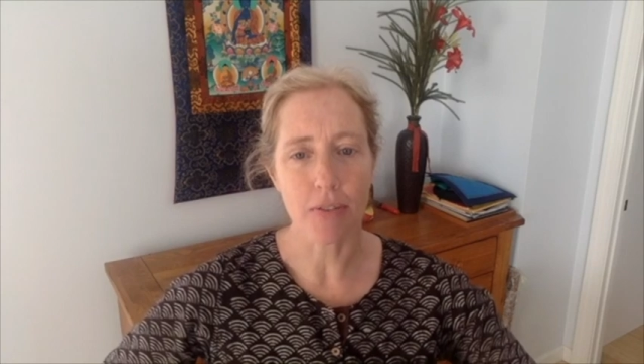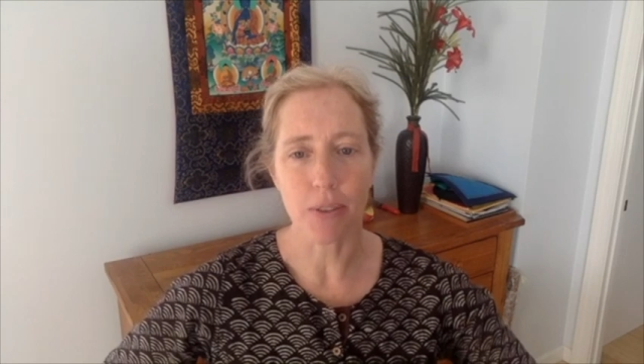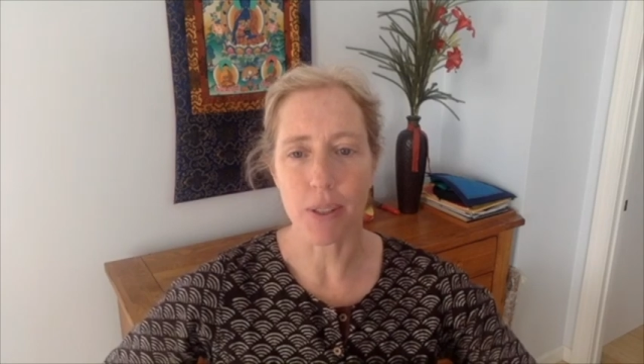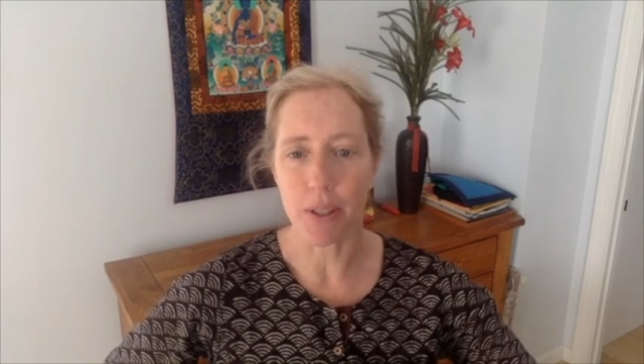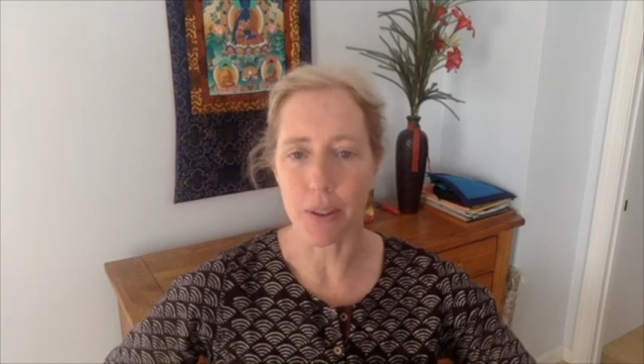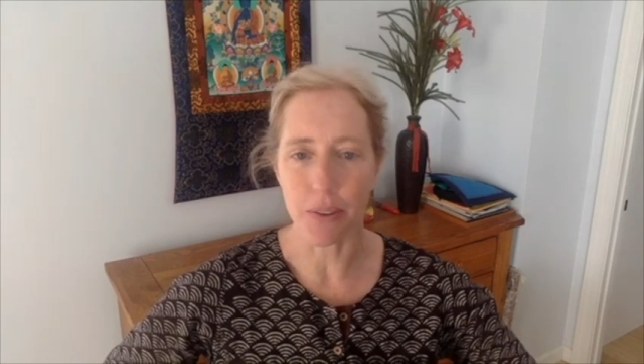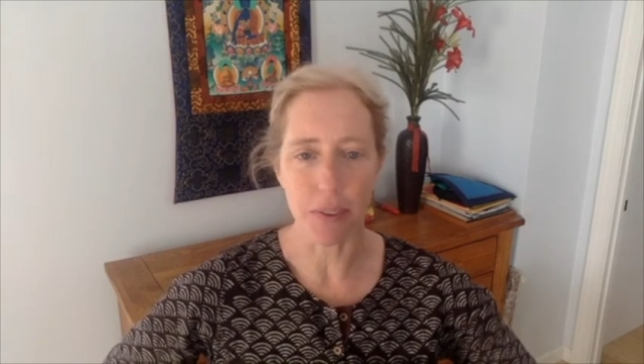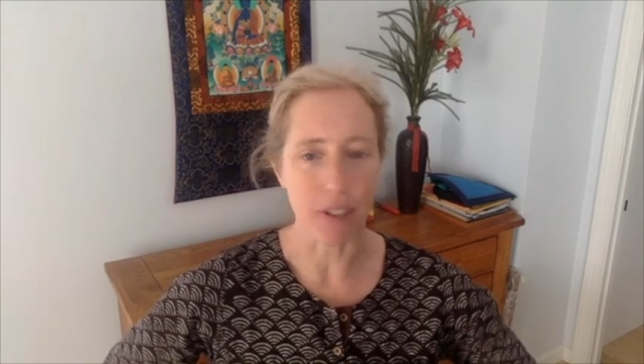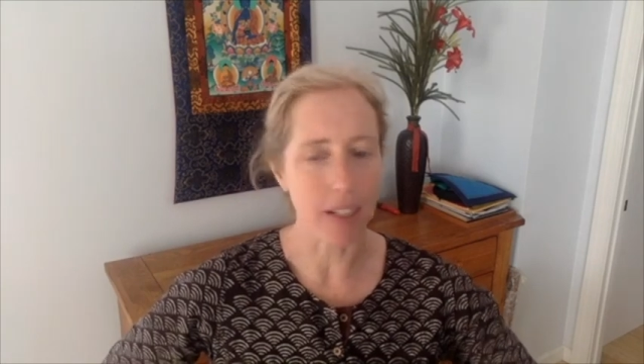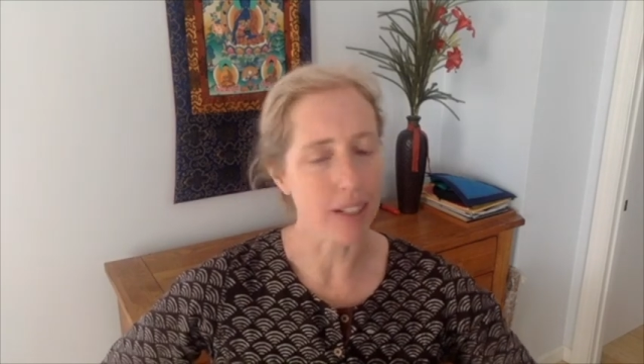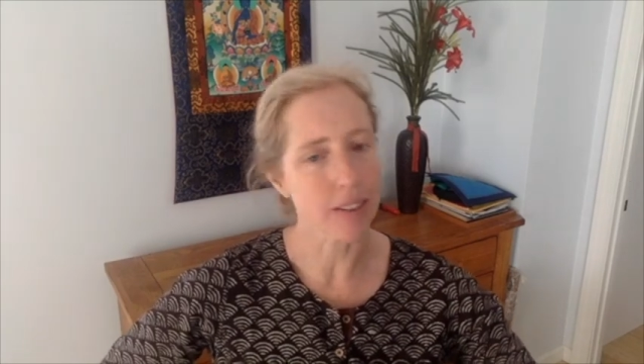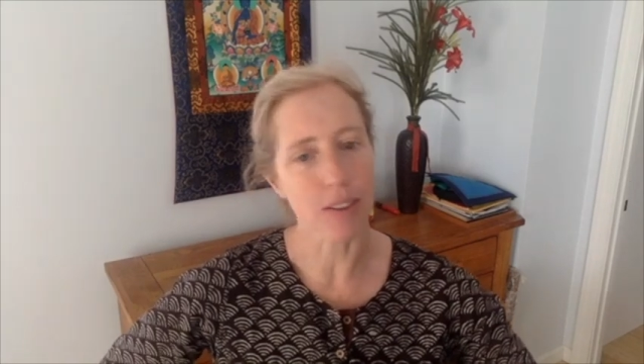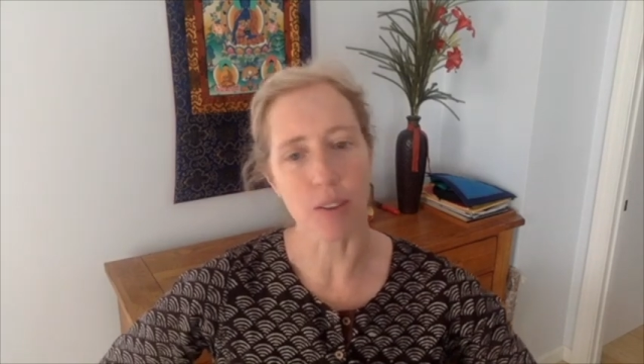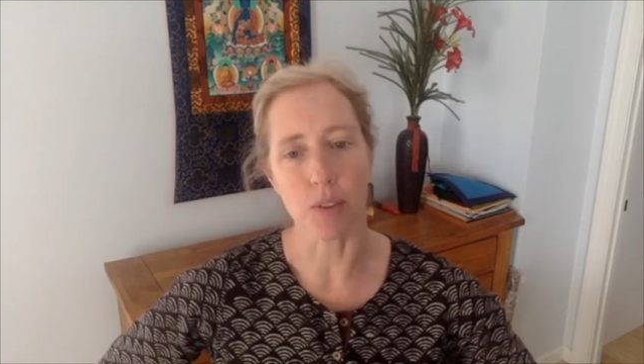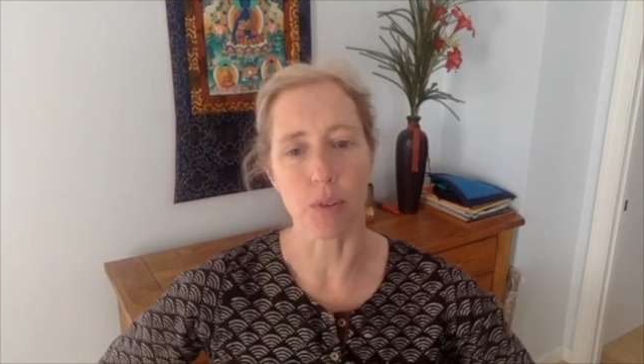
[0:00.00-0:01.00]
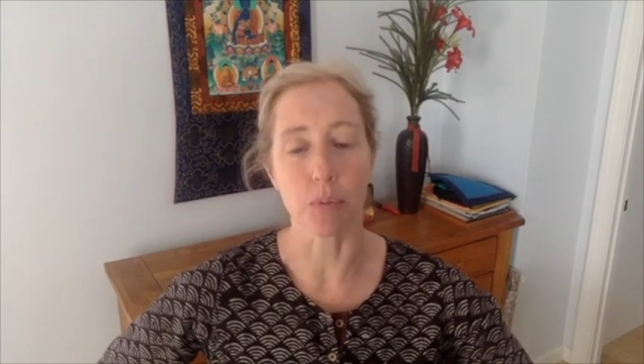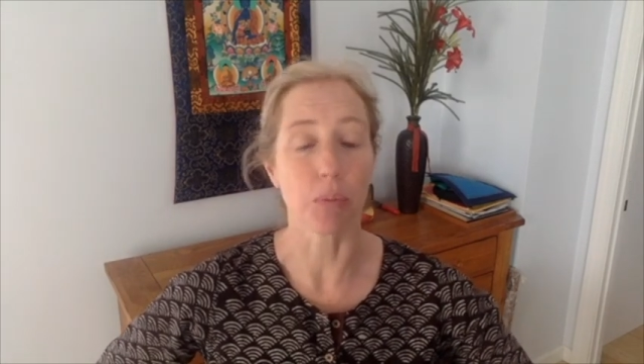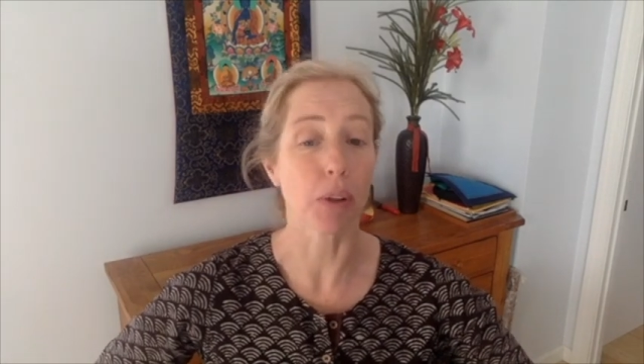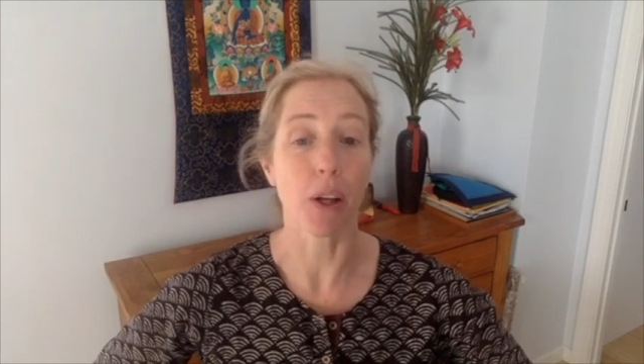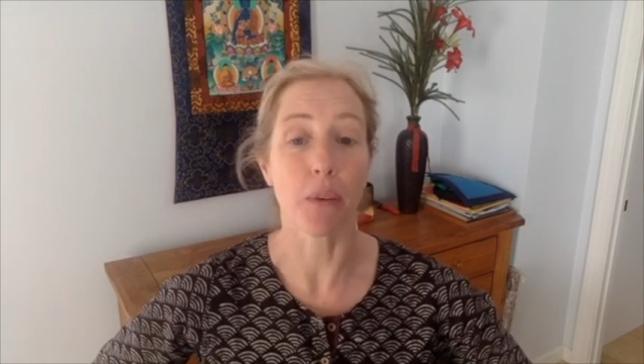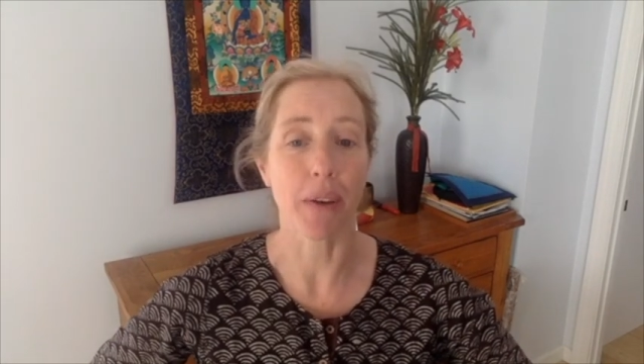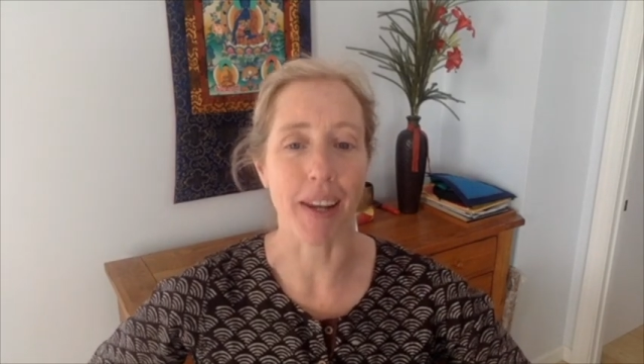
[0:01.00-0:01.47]
we don't need to
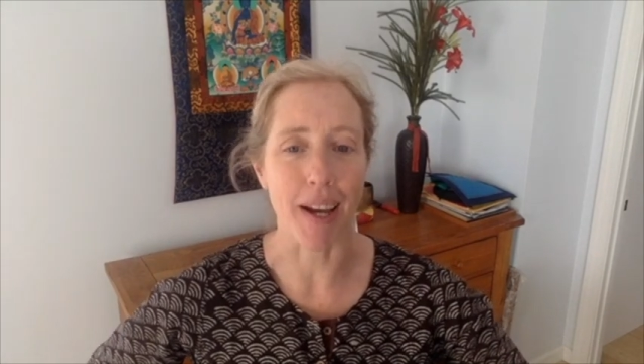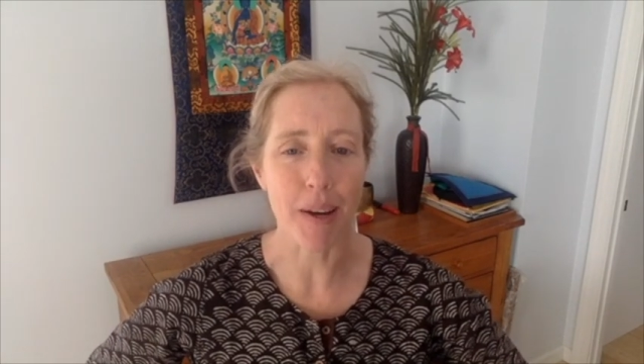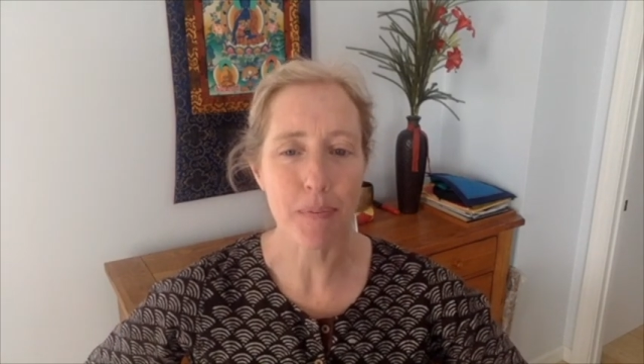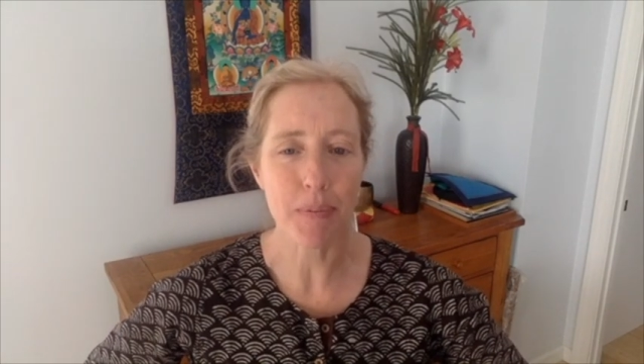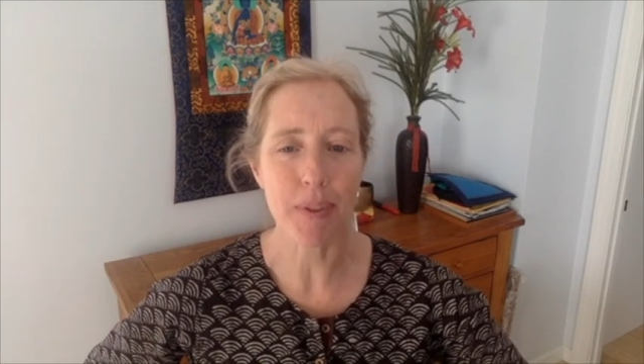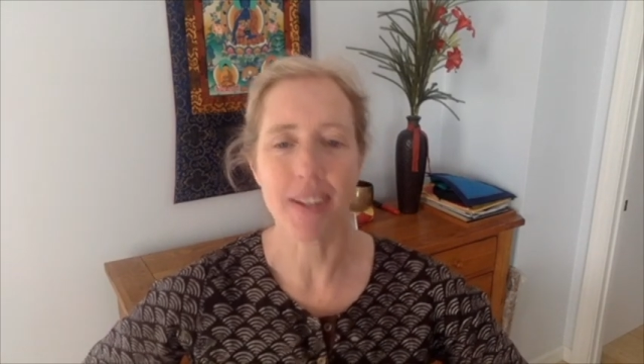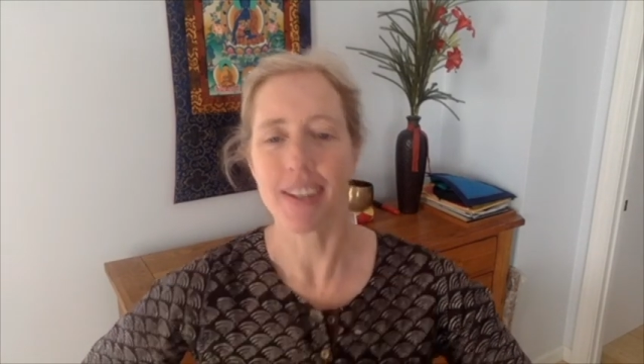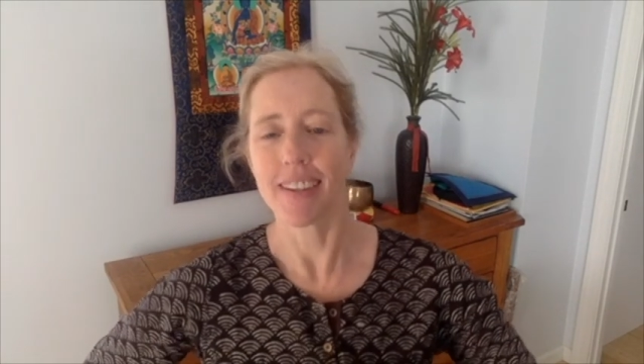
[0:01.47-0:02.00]
blow it up.